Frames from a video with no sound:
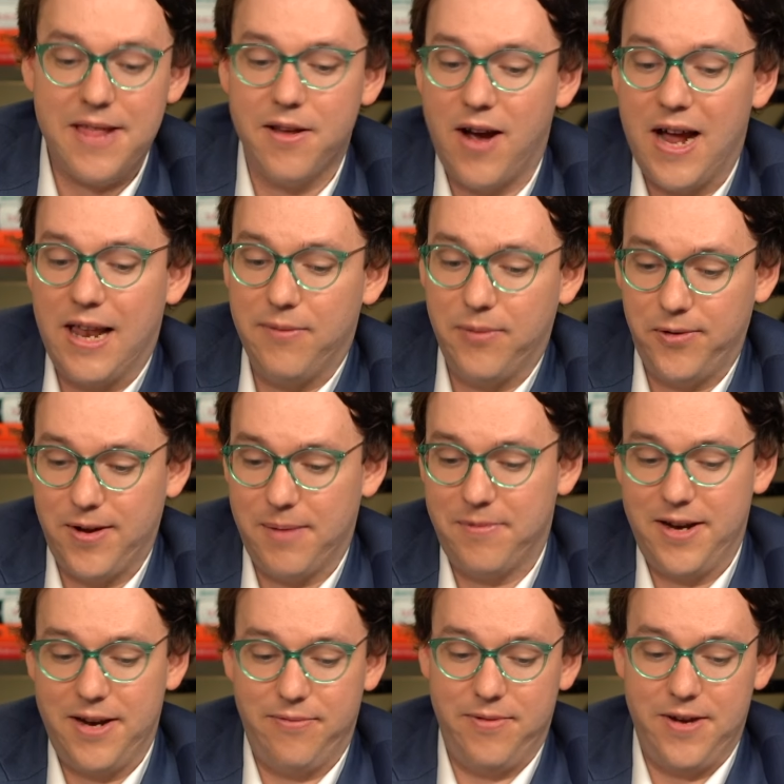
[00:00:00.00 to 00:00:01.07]
the high level
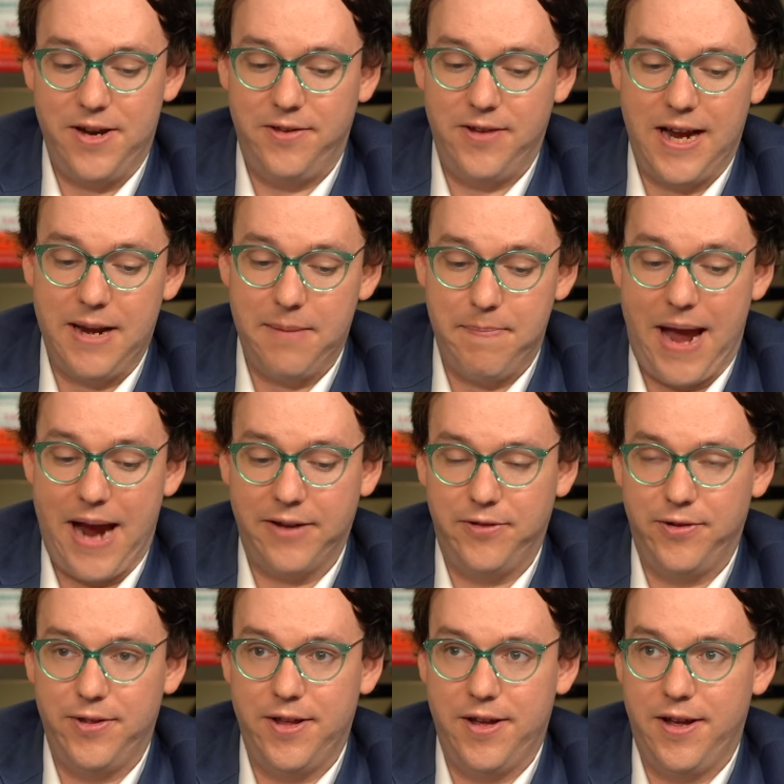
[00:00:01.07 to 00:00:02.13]
summary, if we take it back
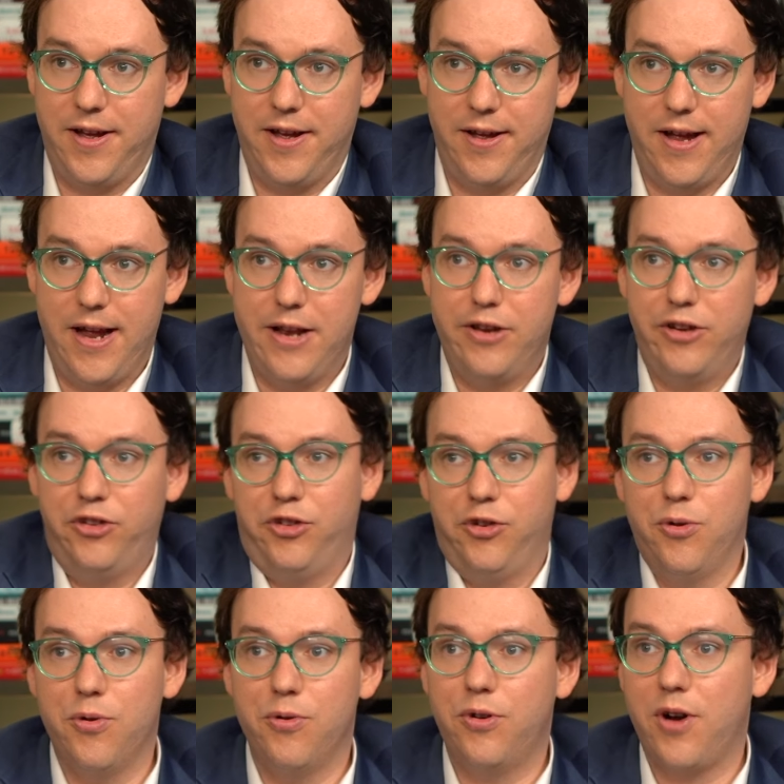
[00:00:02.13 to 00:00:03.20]
to the
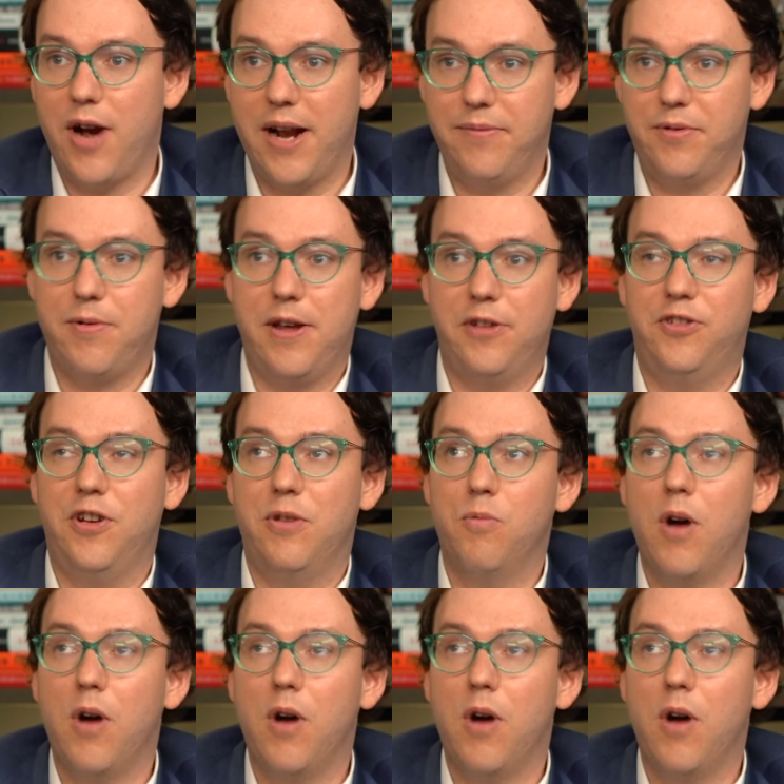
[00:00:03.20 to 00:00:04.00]
initial kind of question,